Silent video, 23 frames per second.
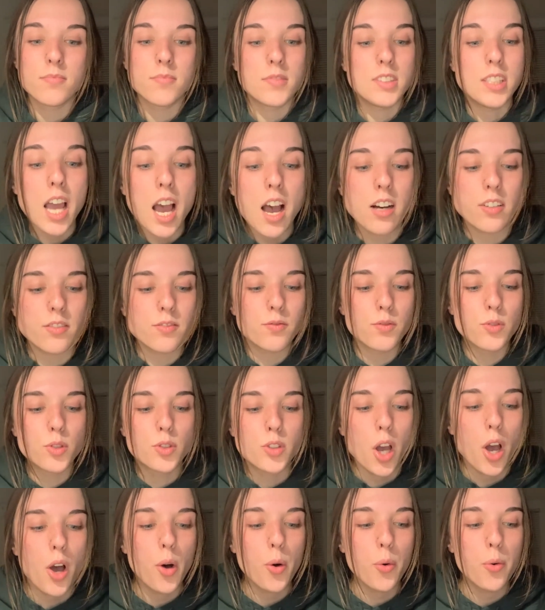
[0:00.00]
yeah,
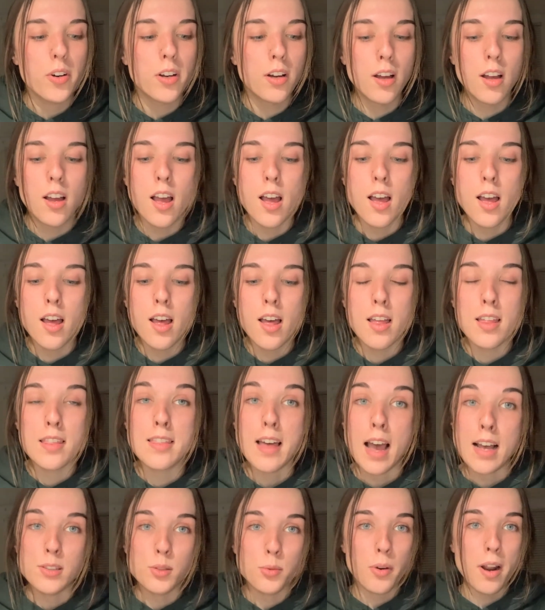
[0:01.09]
so
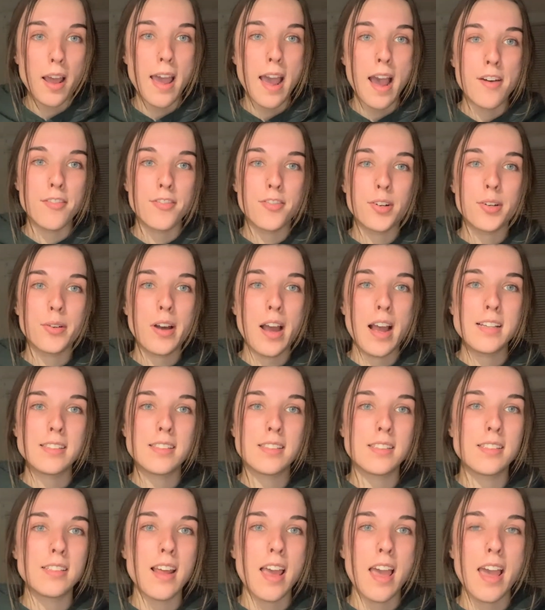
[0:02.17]
that's what I have for you
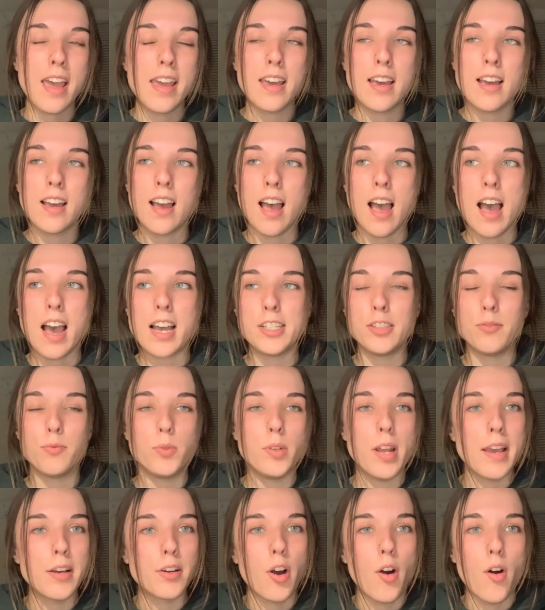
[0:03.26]
guys today. I
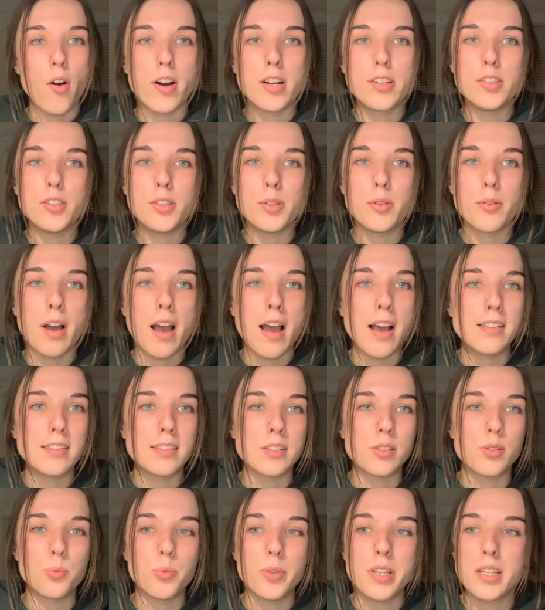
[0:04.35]
encourage you guys
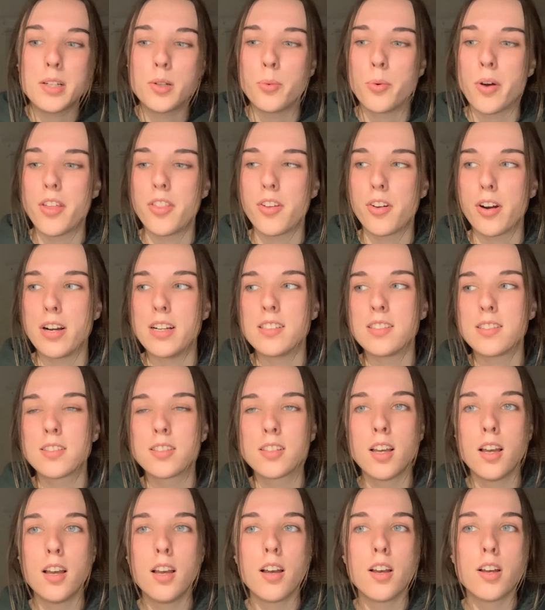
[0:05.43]
this week, whether it's
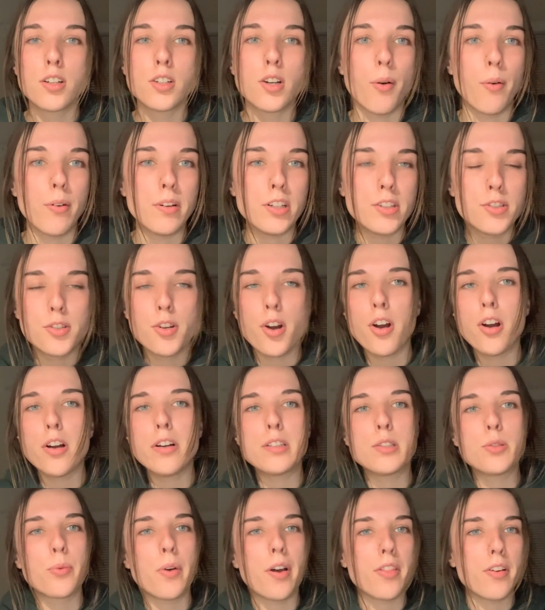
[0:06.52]
going to
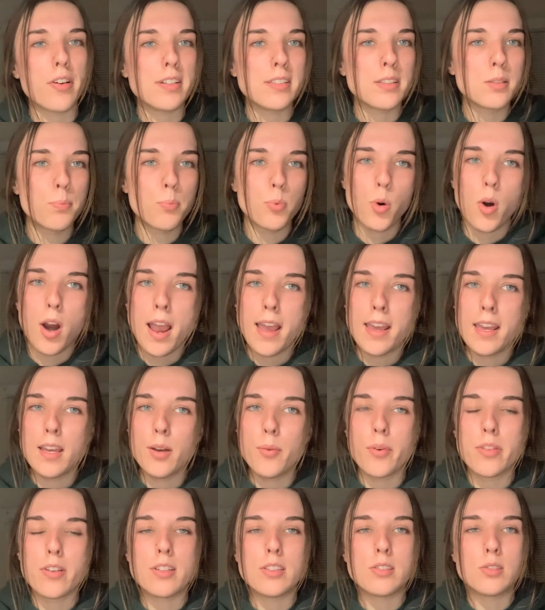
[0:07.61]
church, whether it's
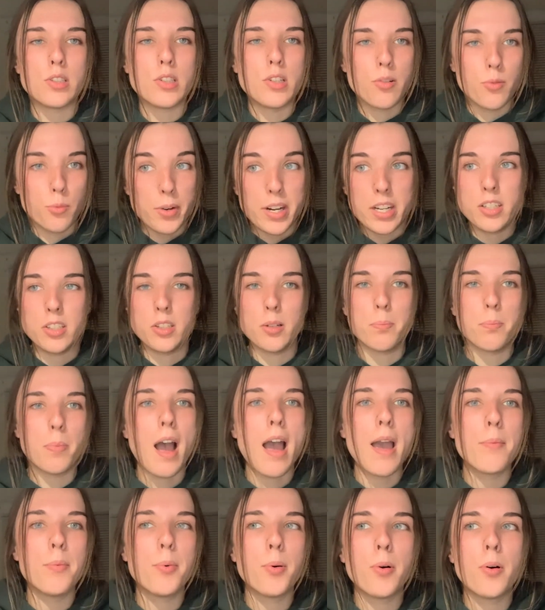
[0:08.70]
praying, whether it's reading your
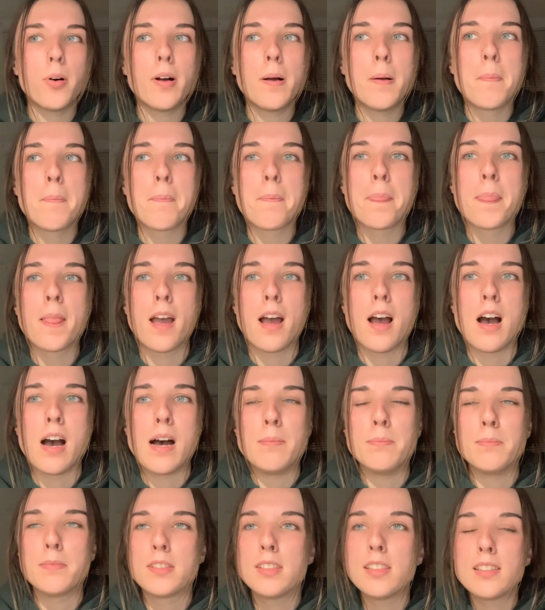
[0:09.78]
Bible,
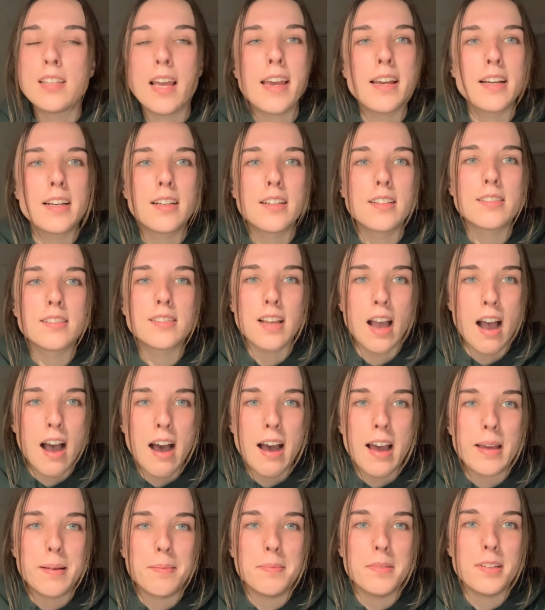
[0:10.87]
um, to take
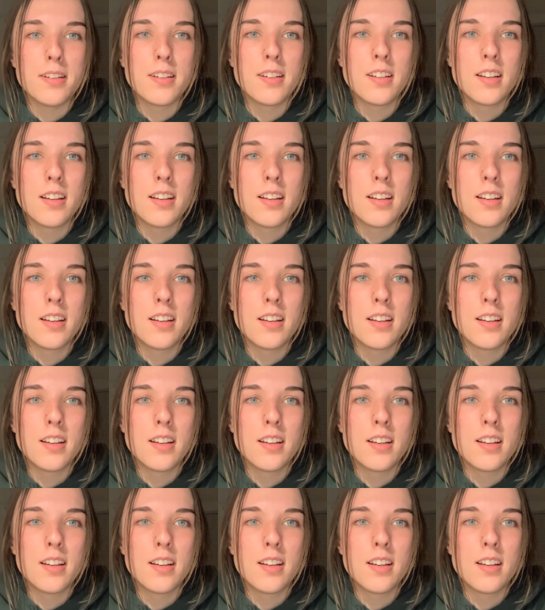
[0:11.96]
time